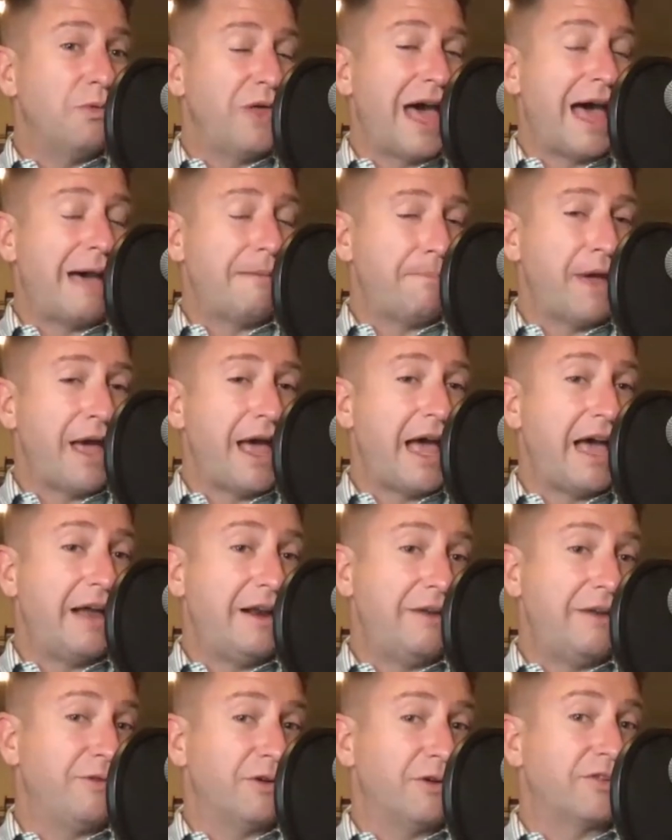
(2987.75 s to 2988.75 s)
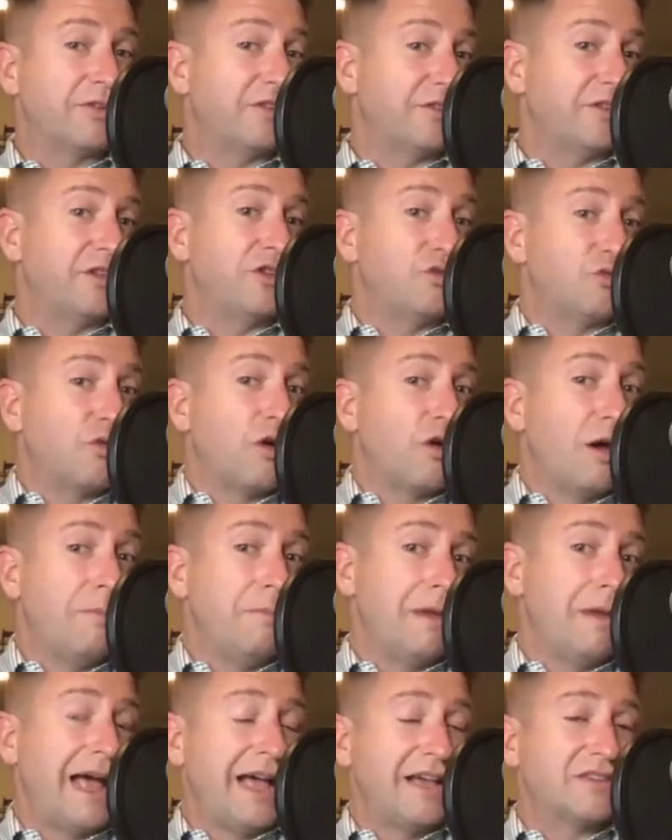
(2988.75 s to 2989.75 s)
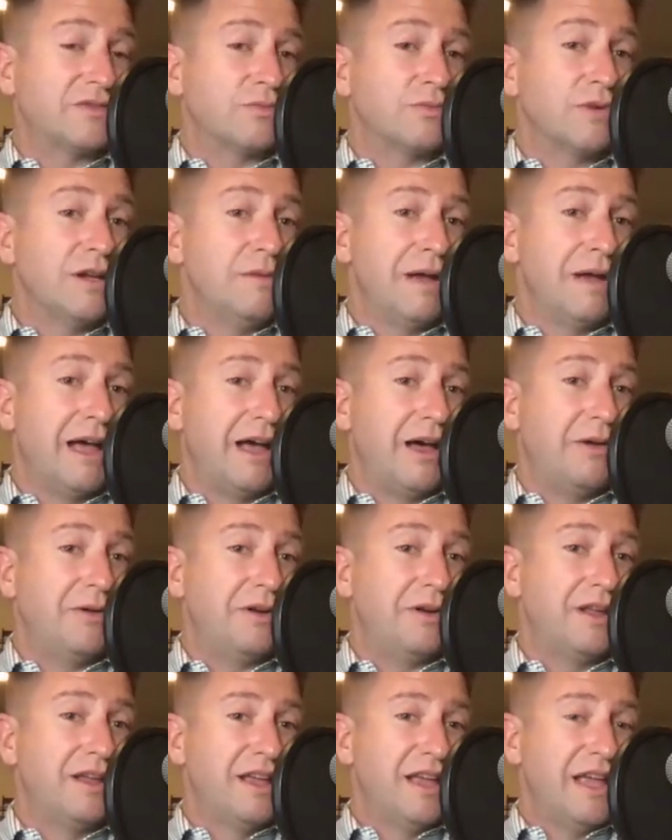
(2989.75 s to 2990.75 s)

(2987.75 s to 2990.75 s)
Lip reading: that pad versus the drum has rebound,